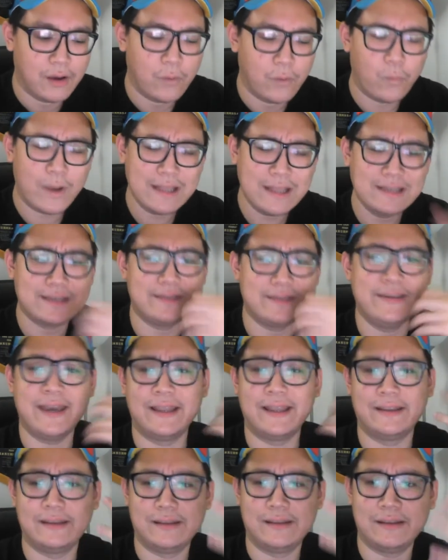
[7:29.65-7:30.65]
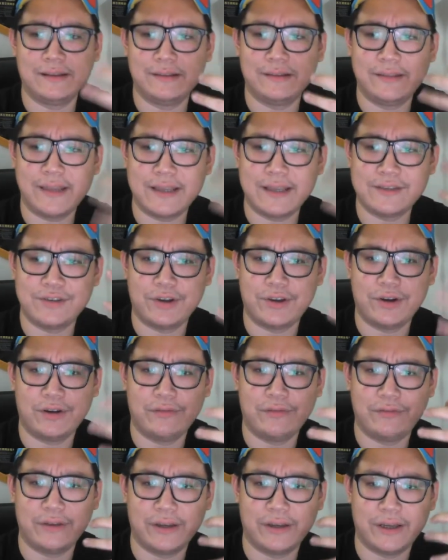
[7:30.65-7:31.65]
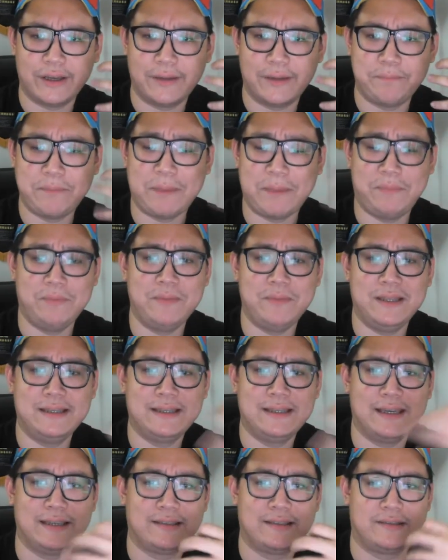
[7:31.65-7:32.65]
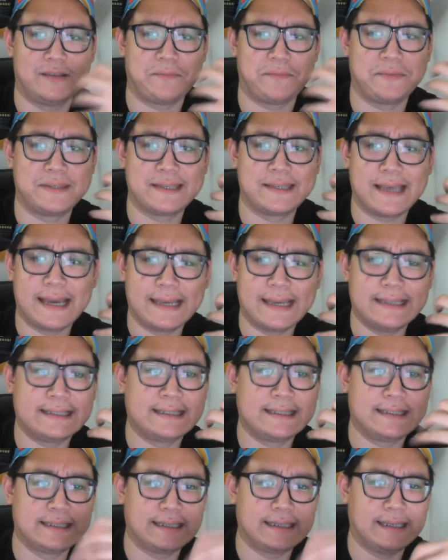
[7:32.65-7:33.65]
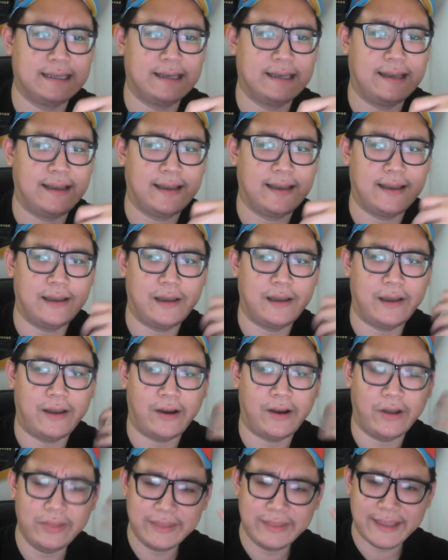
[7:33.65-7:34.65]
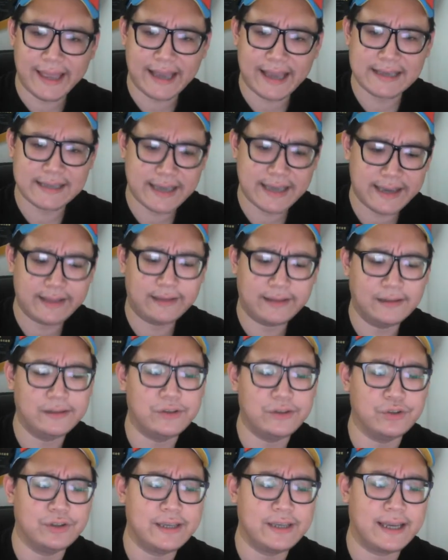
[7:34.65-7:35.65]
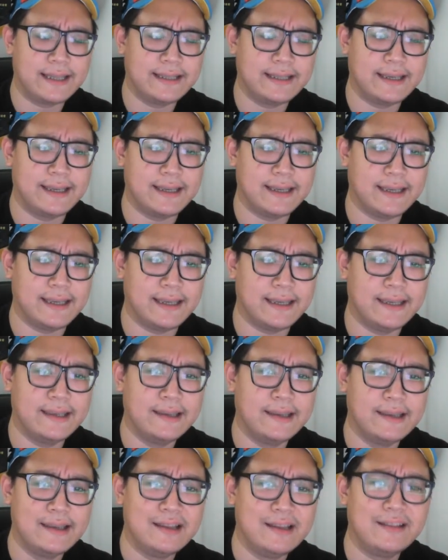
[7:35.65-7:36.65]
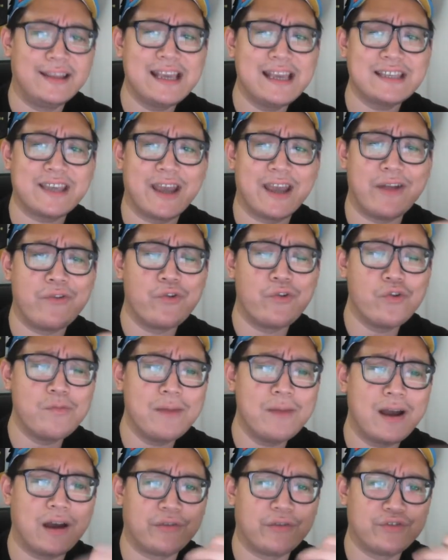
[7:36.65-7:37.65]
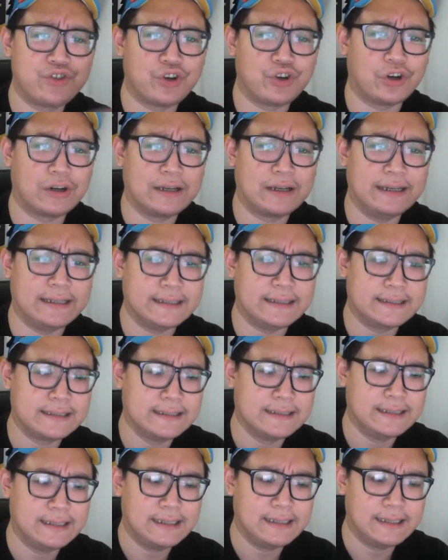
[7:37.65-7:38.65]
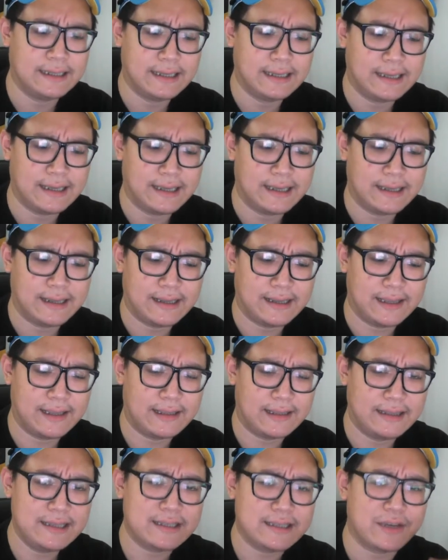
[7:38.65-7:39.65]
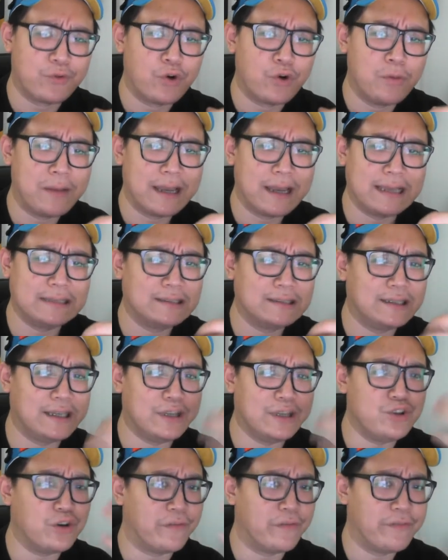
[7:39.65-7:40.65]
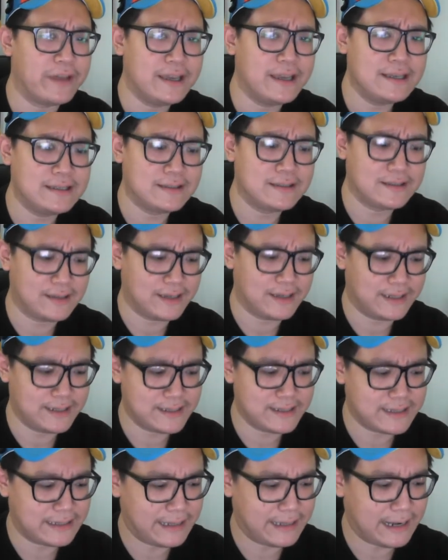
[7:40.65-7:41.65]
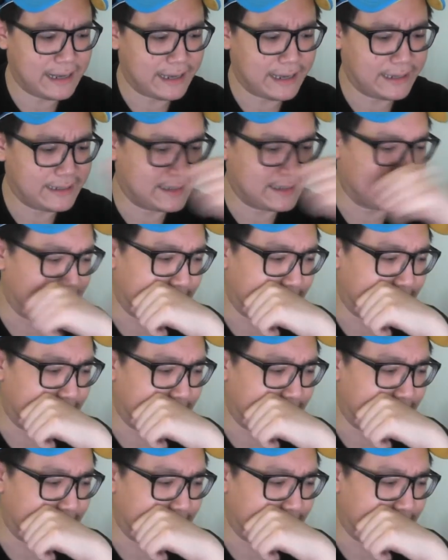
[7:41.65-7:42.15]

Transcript: Once that sort of peppermint taste subsides, on the exhale you get a nice aroma of chocolate. This aroma isn't in your face. It isn't like